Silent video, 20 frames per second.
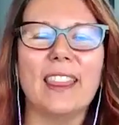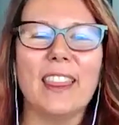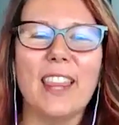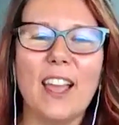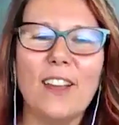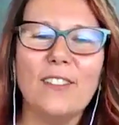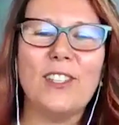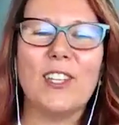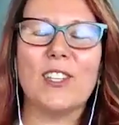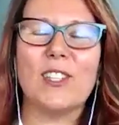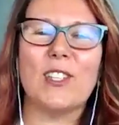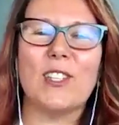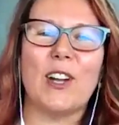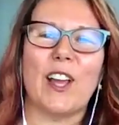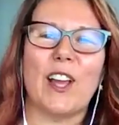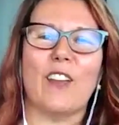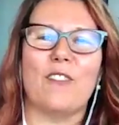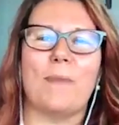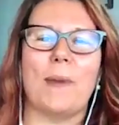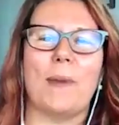i would love to
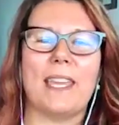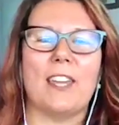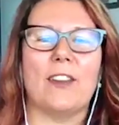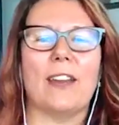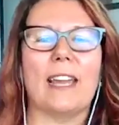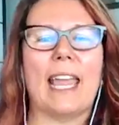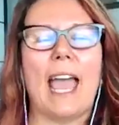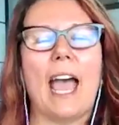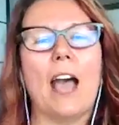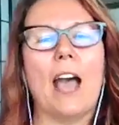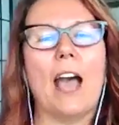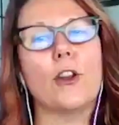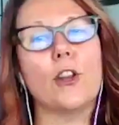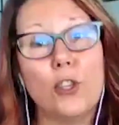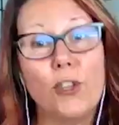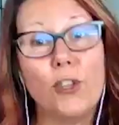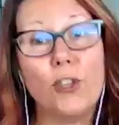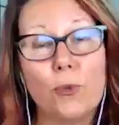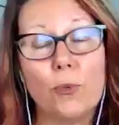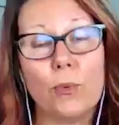start off by hearing how
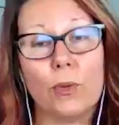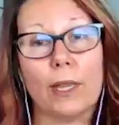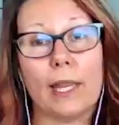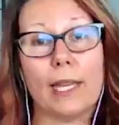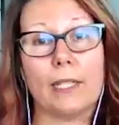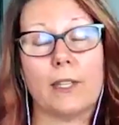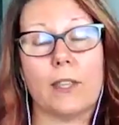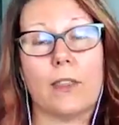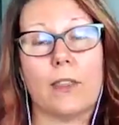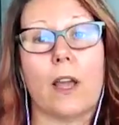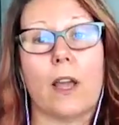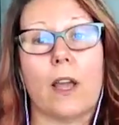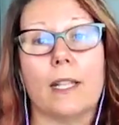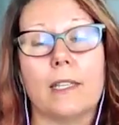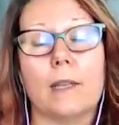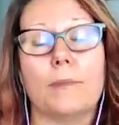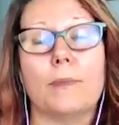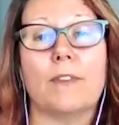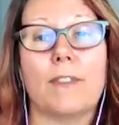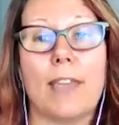do you relate to the
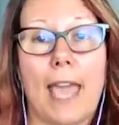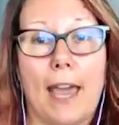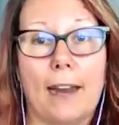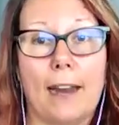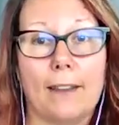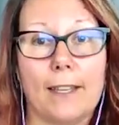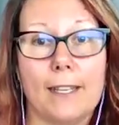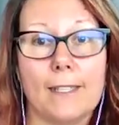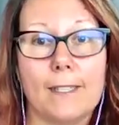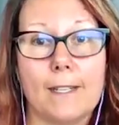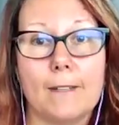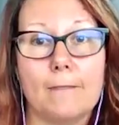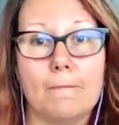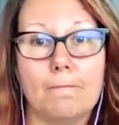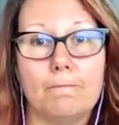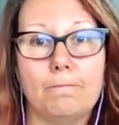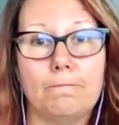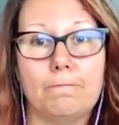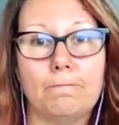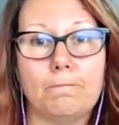concept of catalyst?